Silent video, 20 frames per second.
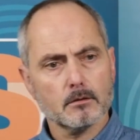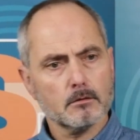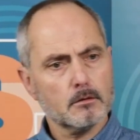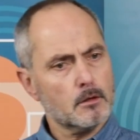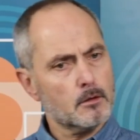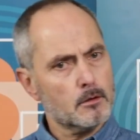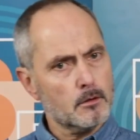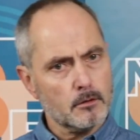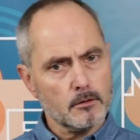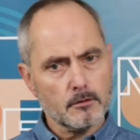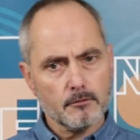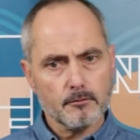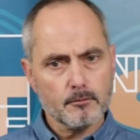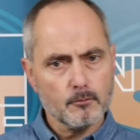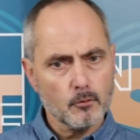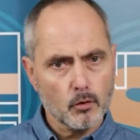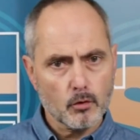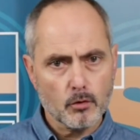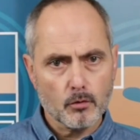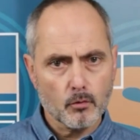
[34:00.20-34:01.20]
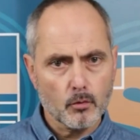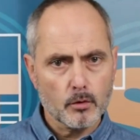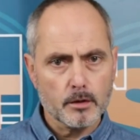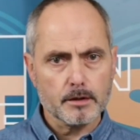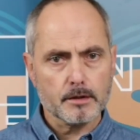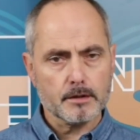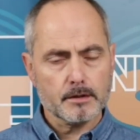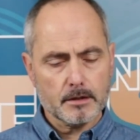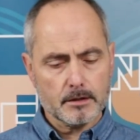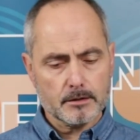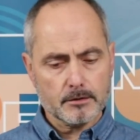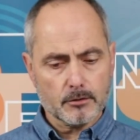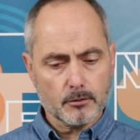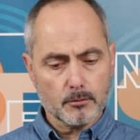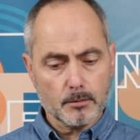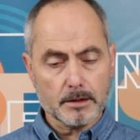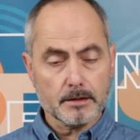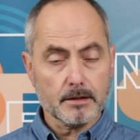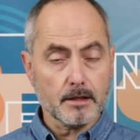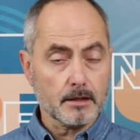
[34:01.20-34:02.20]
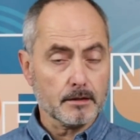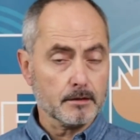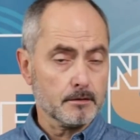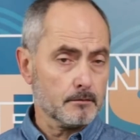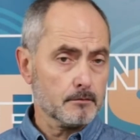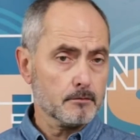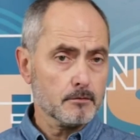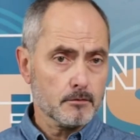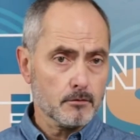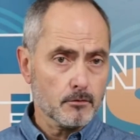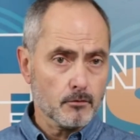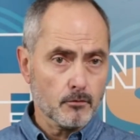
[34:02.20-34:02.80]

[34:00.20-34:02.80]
a lot of more work needs to be done to